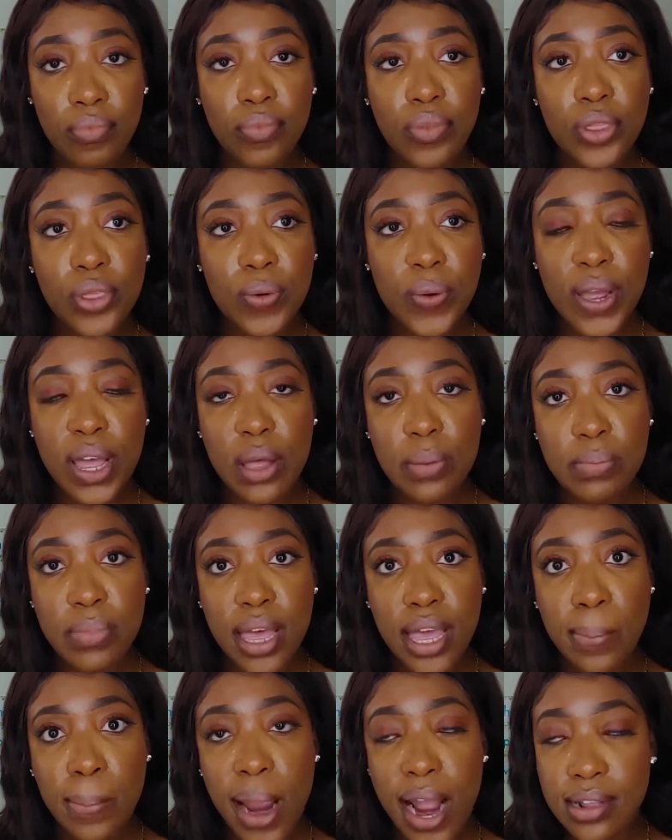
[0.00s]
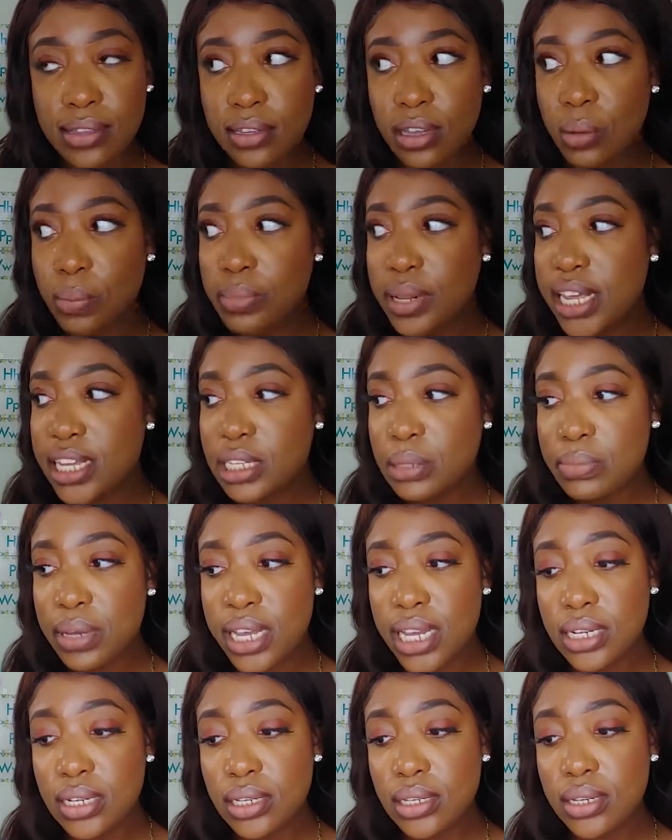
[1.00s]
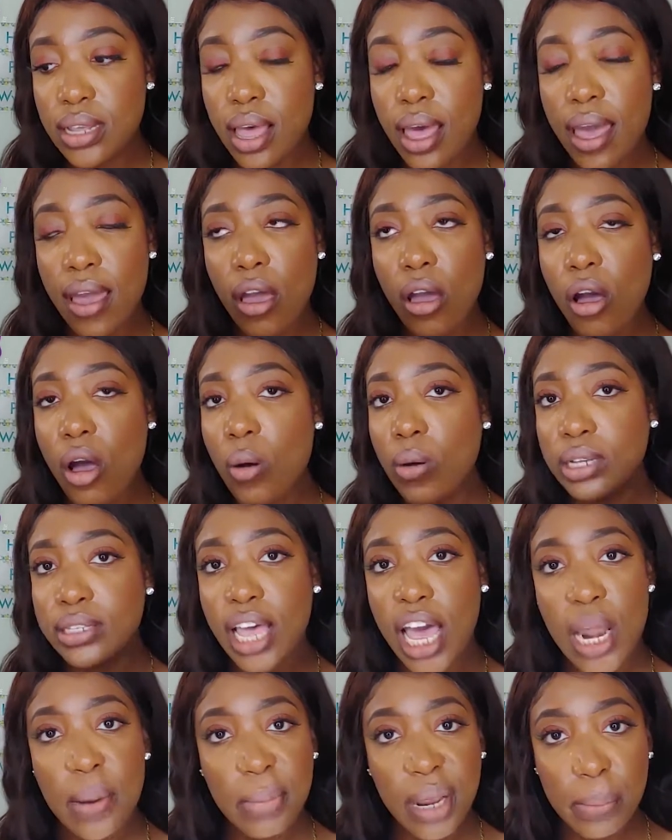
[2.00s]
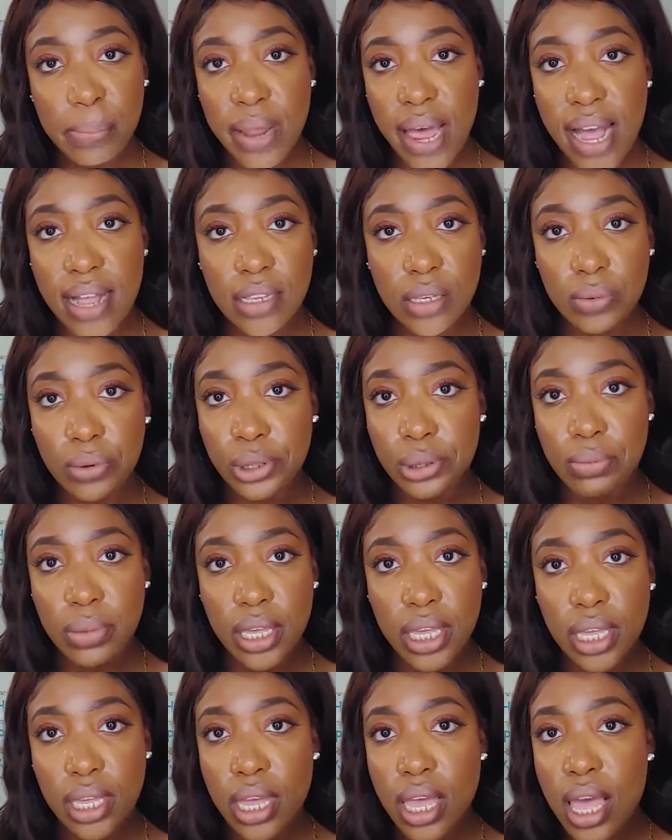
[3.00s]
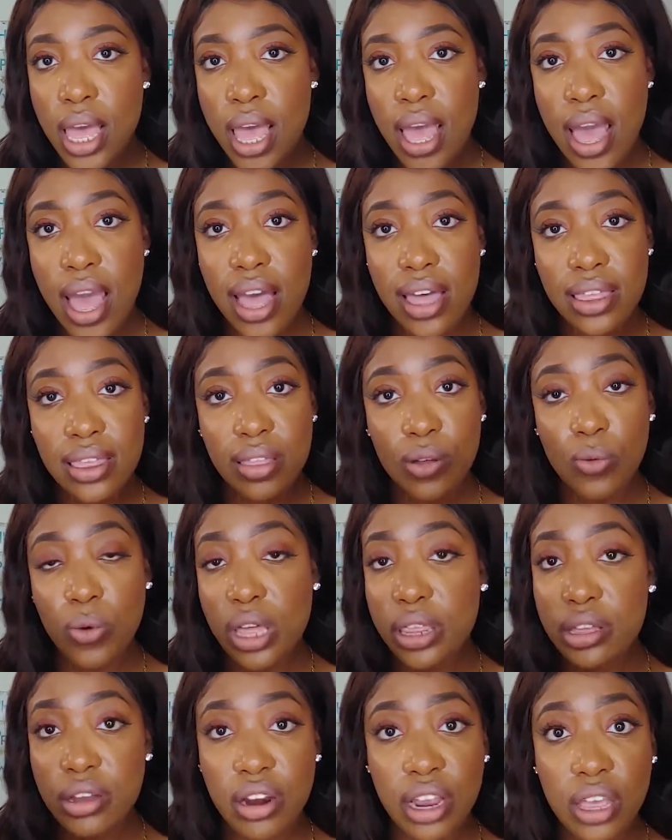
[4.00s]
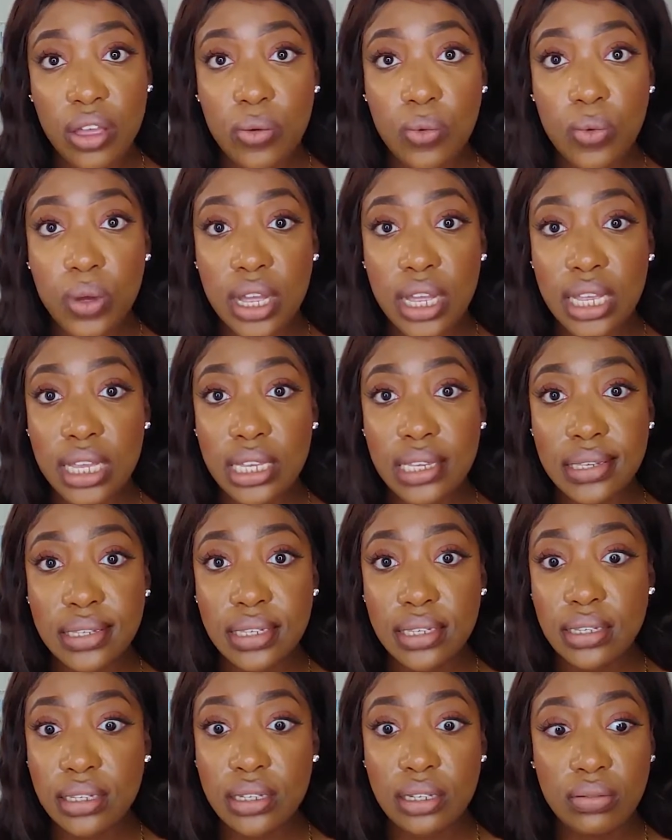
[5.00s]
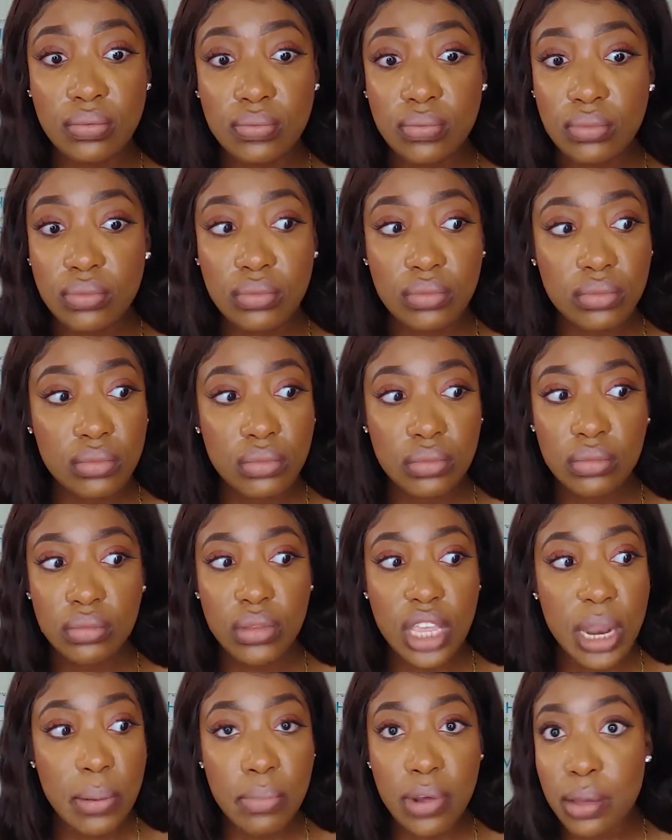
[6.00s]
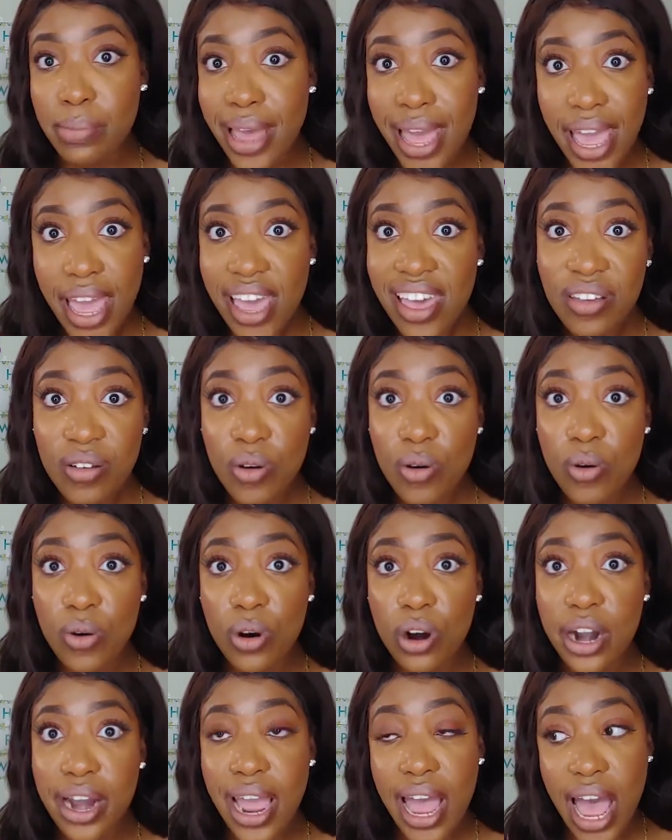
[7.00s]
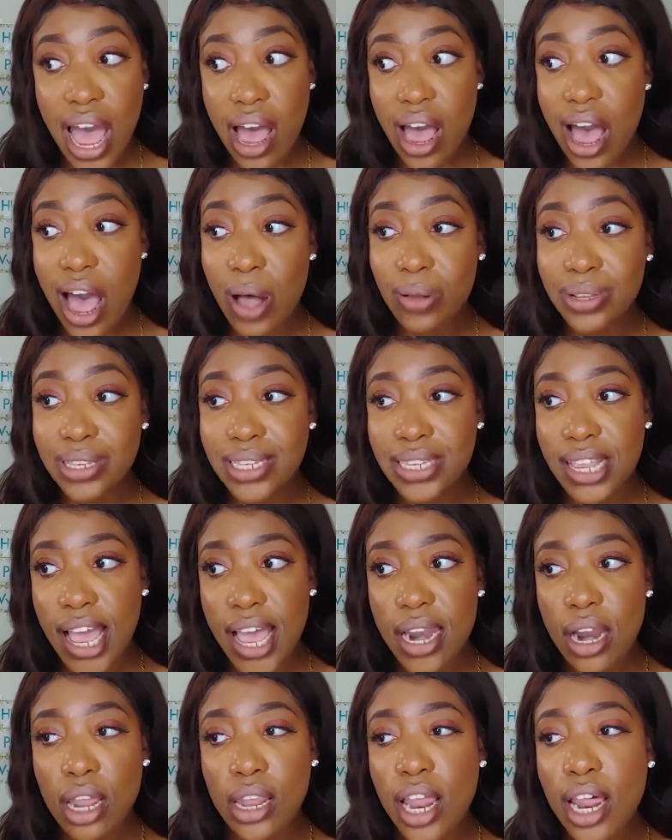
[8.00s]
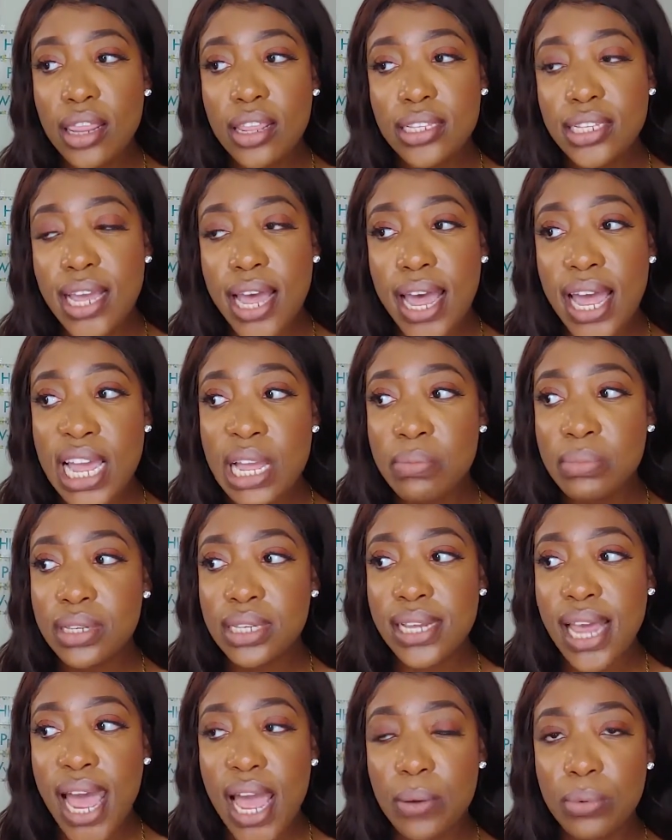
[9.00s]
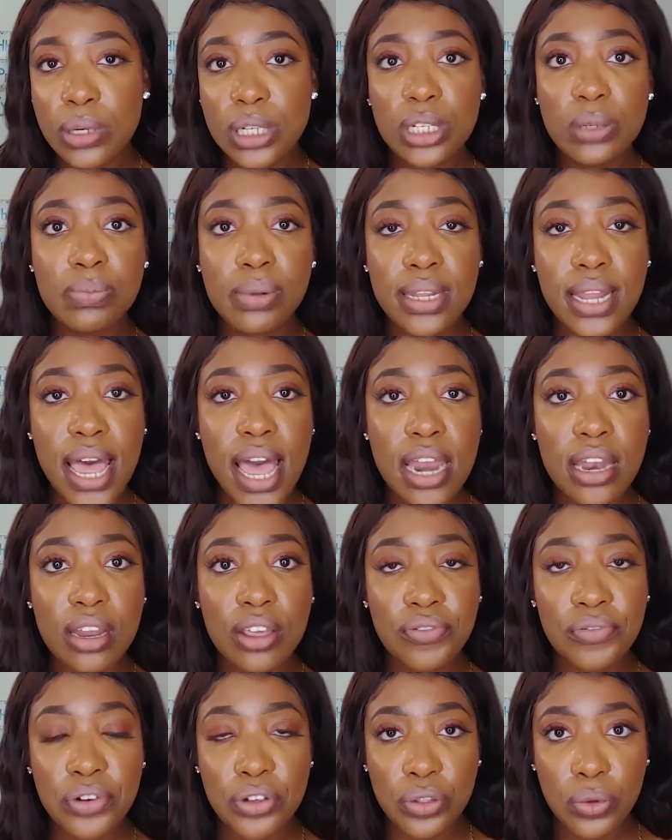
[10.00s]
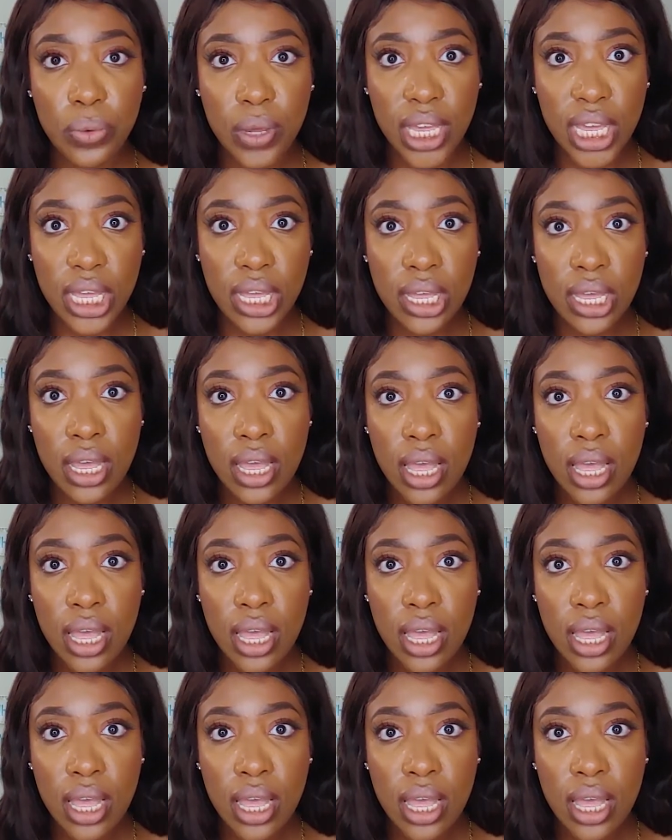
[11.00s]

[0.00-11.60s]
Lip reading: throughout my practicum placement. I always had my plans with me, whether it was in my bag or outside. A lot of the times I would just plan like for the week,